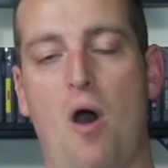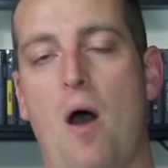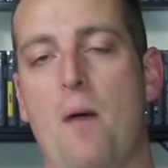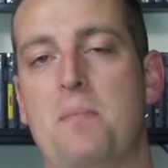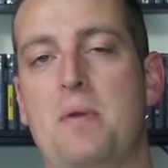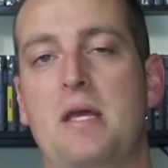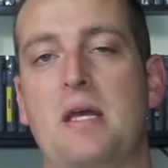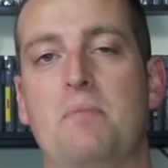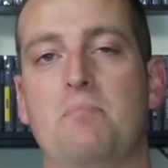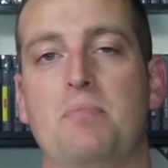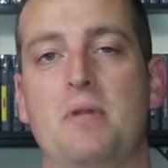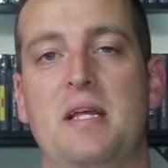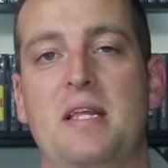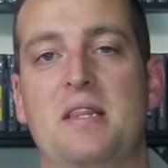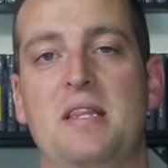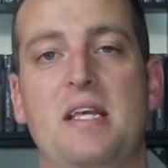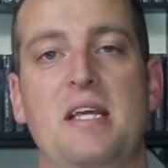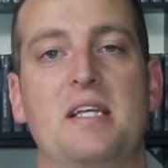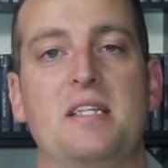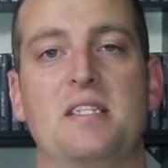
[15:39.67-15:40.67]
I'll be
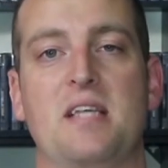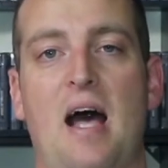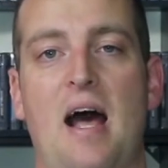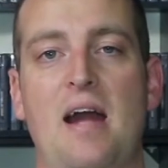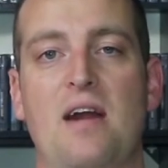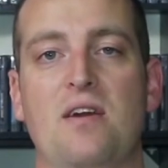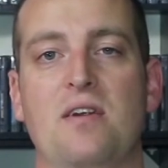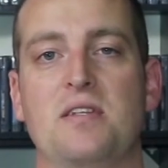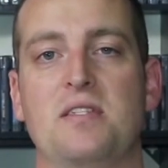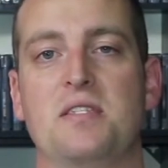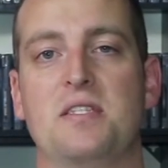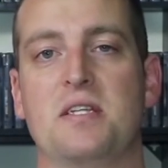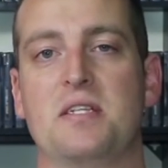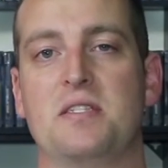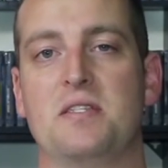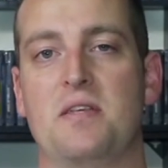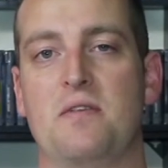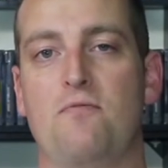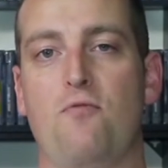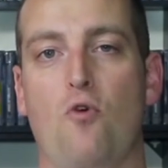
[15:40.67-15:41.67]
completing the entire
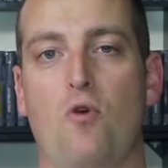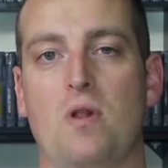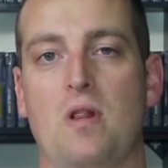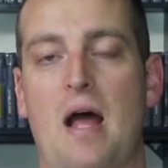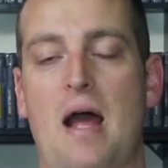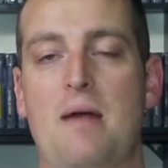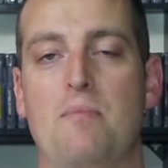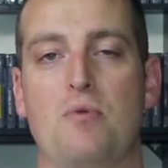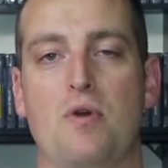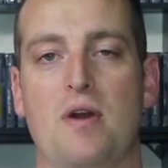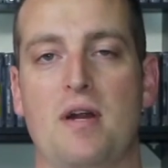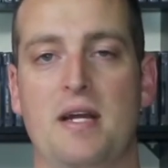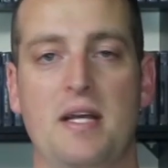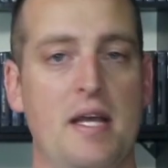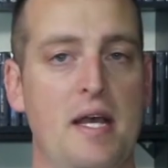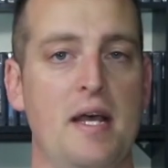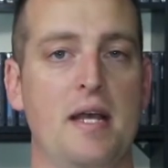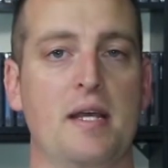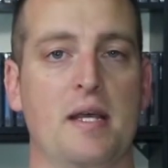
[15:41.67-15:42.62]
N64 library,